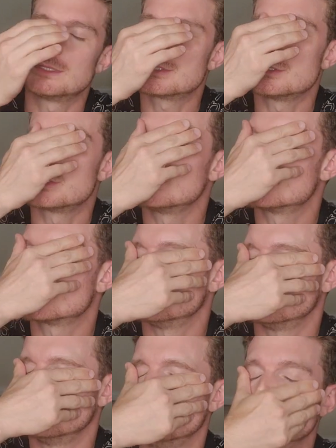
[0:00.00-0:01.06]
messages,
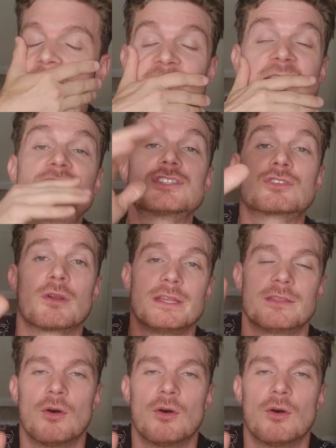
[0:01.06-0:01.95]
and it's just great.